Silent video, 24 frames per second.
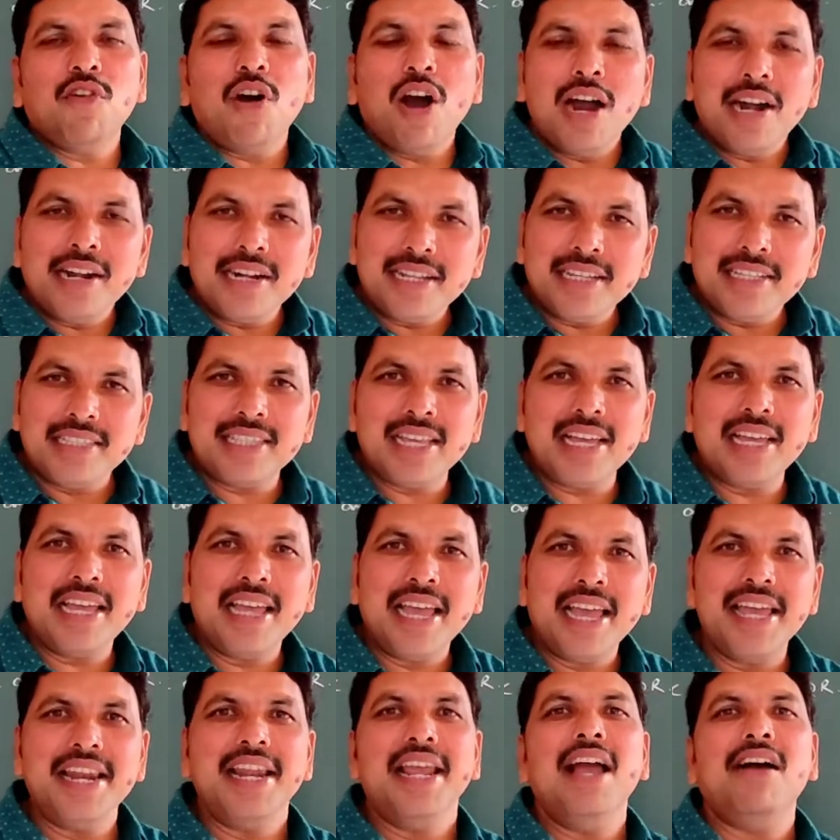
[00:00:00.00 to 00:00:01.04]
what is the
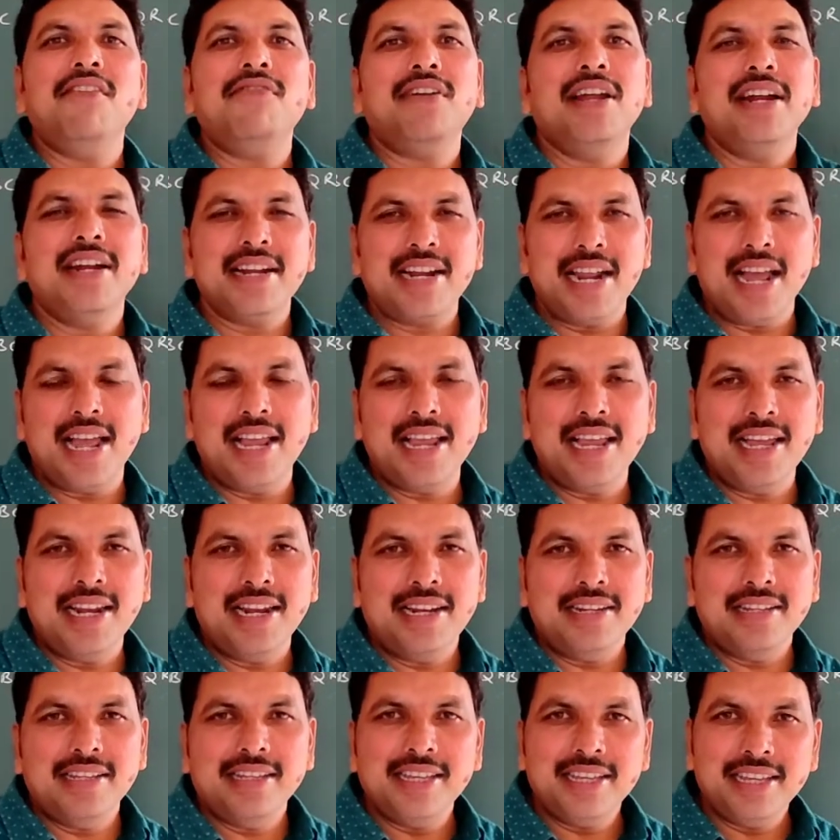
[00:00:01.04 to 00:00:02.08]
area of a
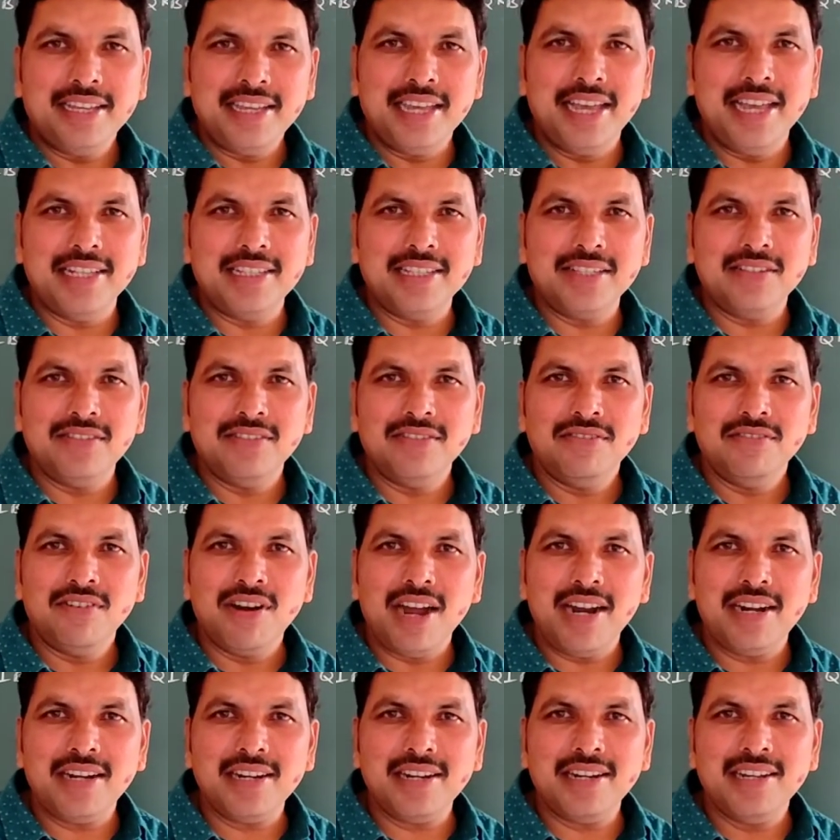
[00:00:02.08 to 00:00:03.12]
triangle? Yes,
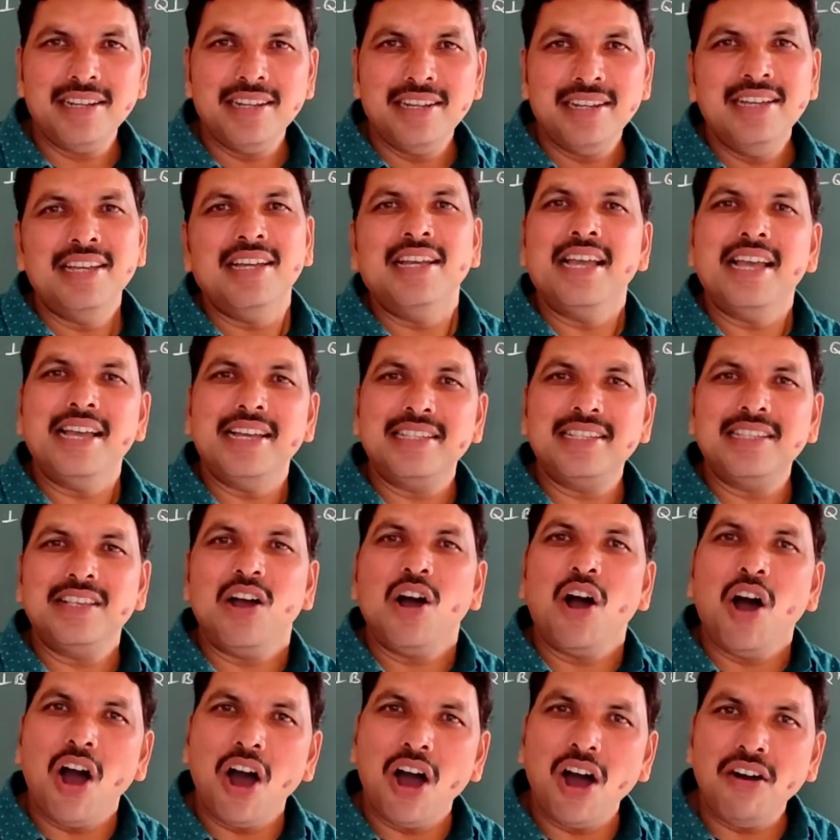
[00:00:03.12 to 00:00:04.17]
what? Yes,
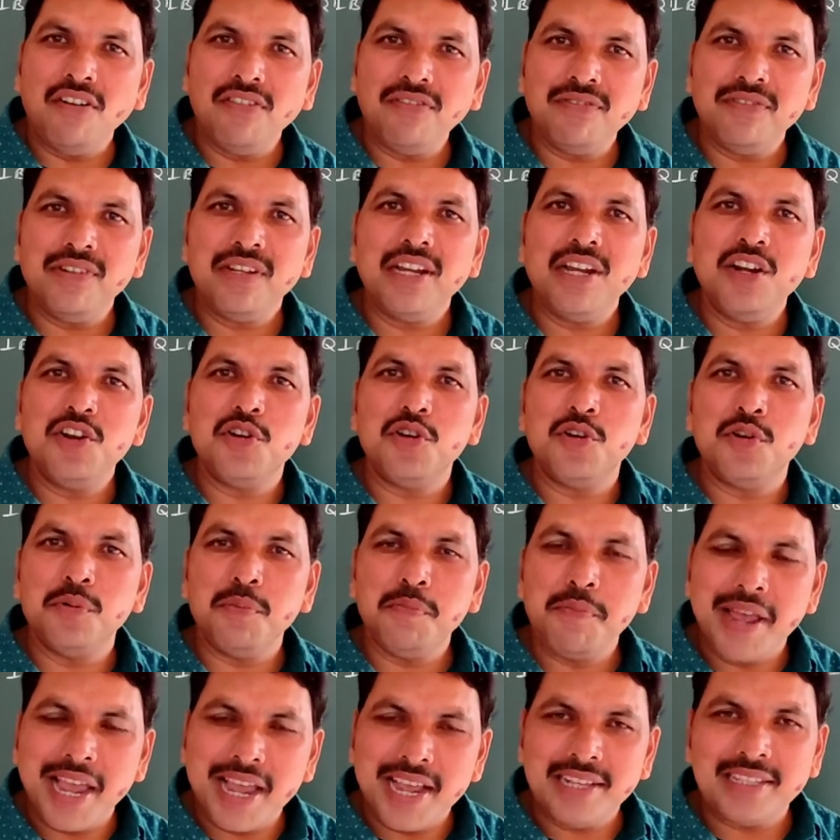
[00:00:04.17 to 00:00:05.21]
off into
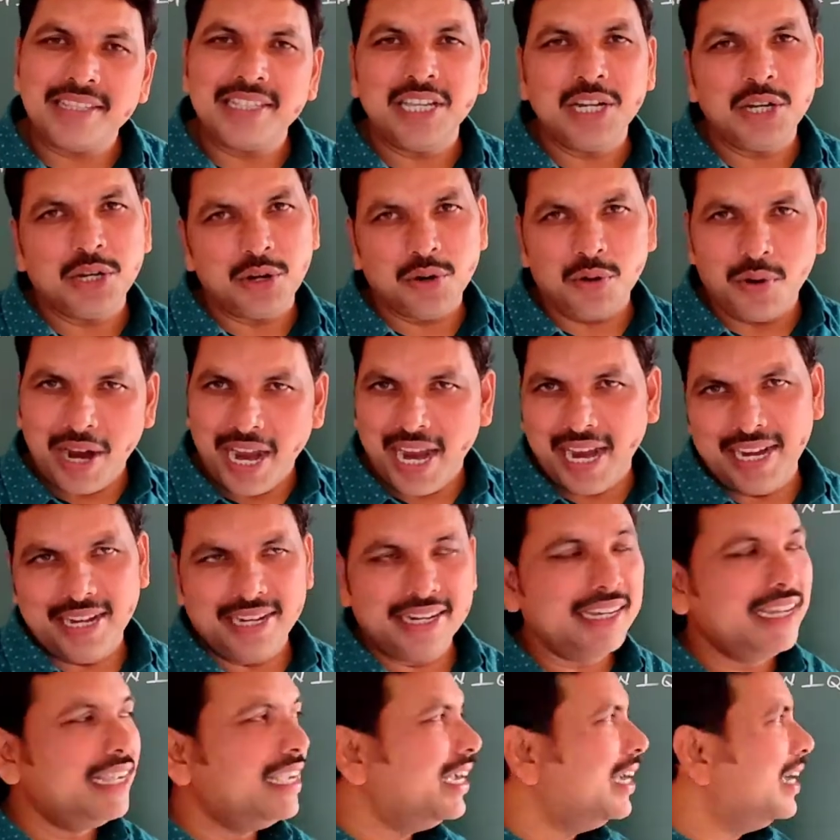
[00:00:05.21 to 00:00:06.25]
base into
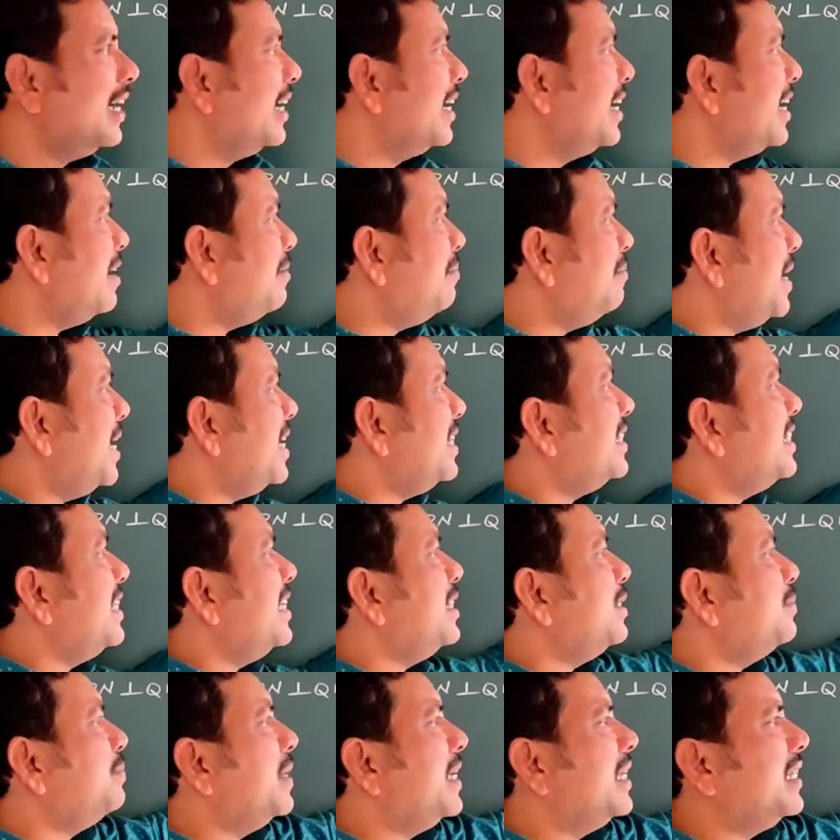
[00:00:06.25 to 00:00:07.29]
height. Here base
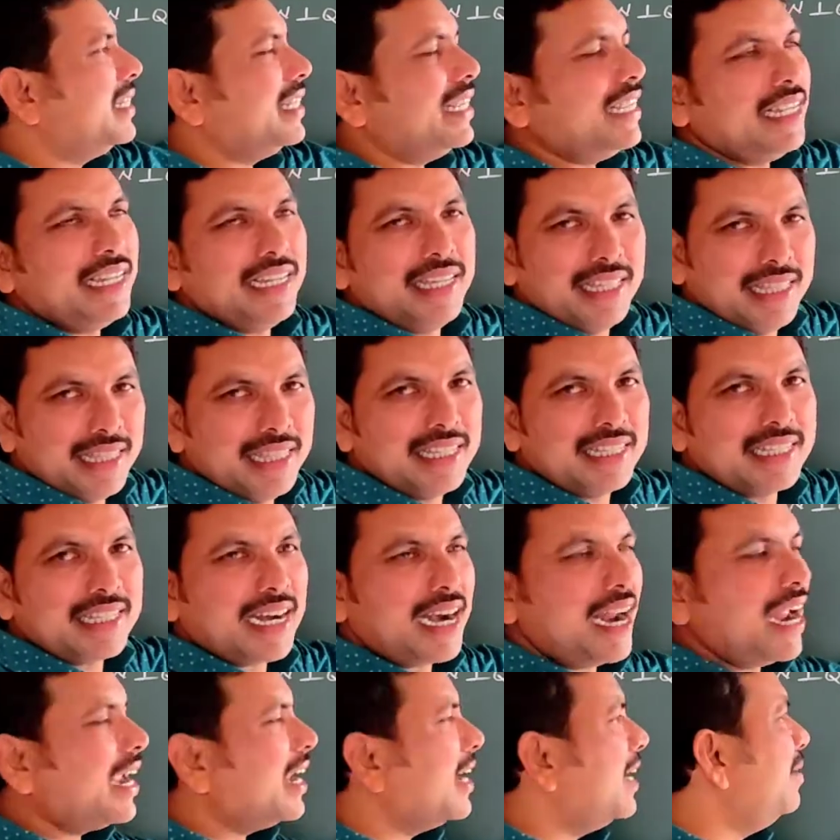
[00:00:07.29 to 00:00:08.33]
is BC. In this
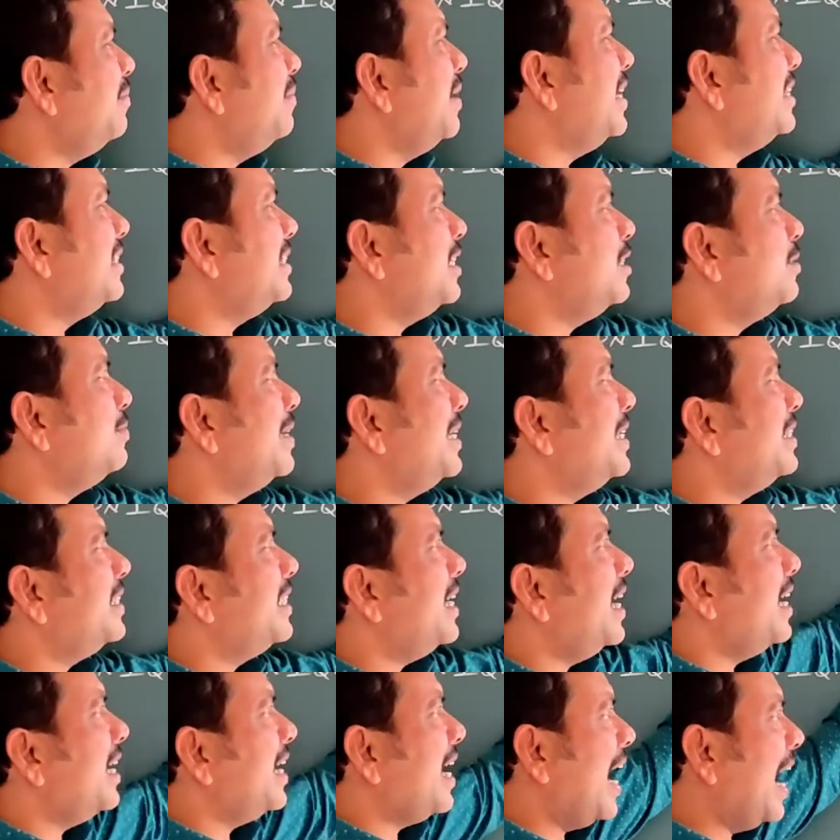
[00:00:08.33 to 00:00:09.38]
triangle, base is
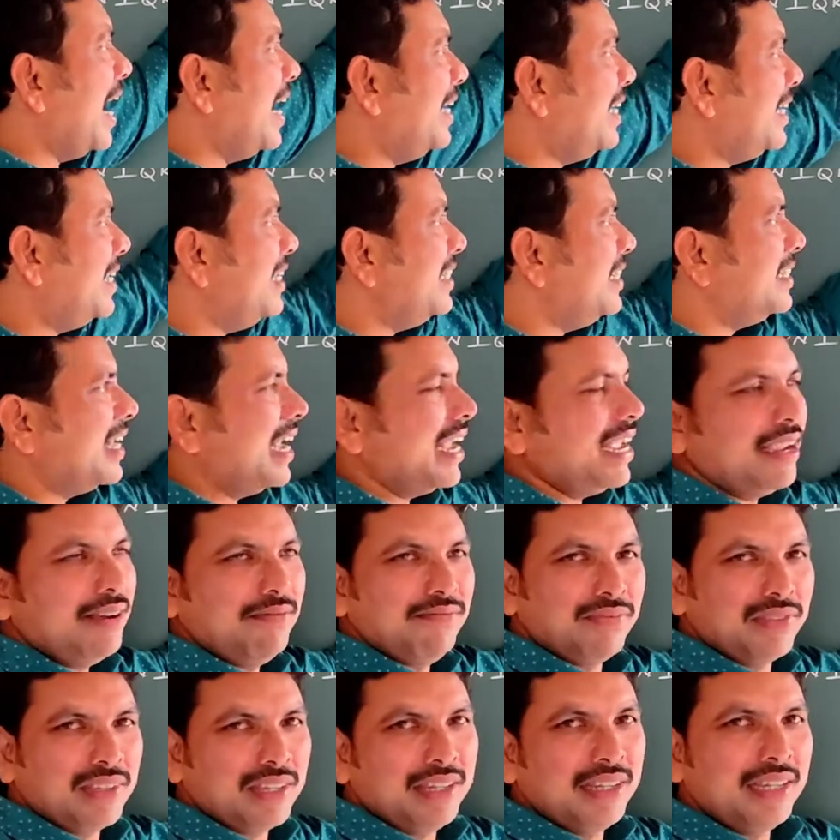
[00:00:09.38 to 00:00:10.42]
BC and height is AM.
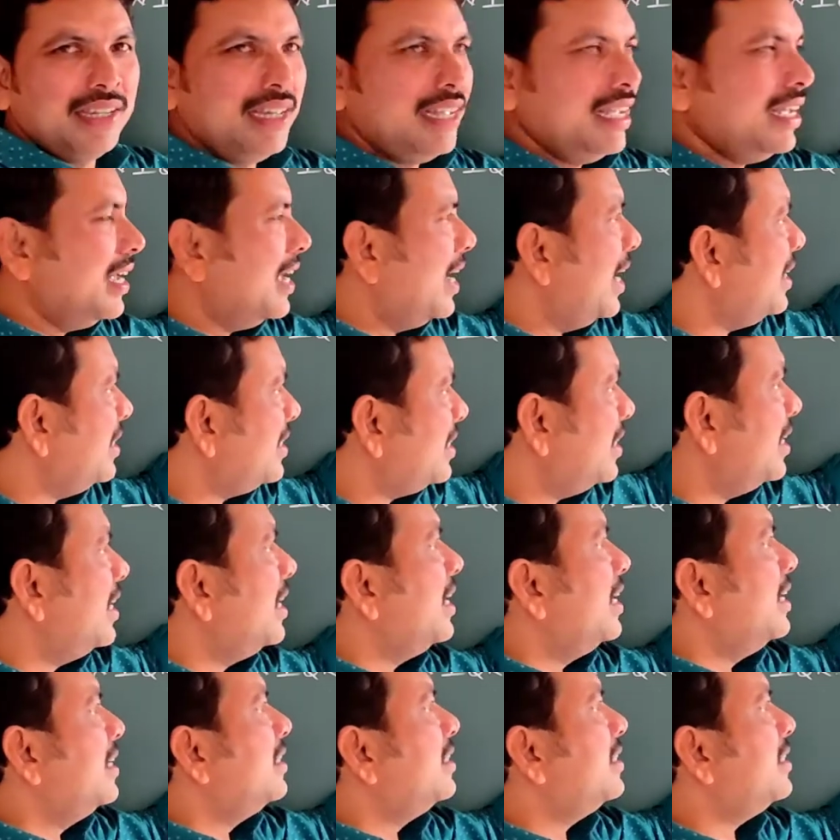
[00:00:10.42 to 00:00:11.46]
Yes,
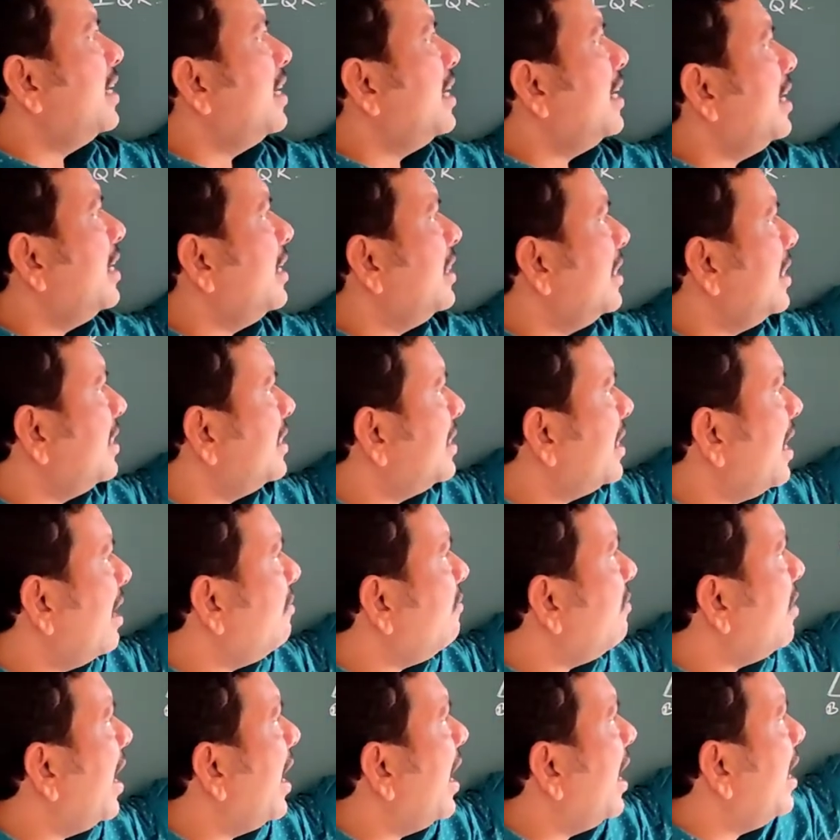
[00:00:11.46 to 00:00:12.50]
so in the
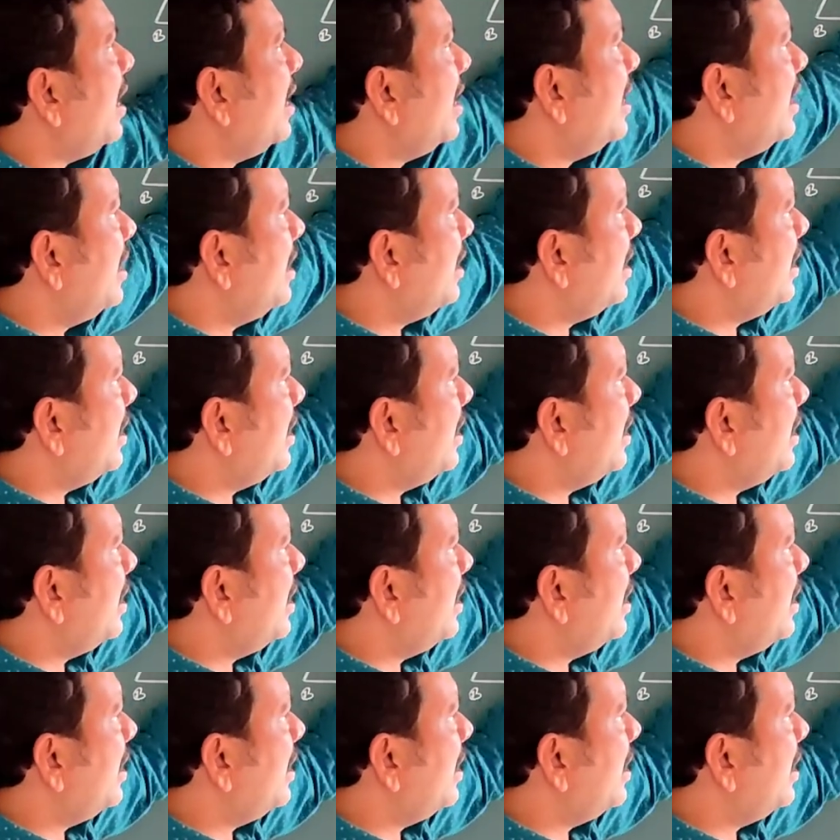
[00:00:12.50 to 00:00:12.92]
same way,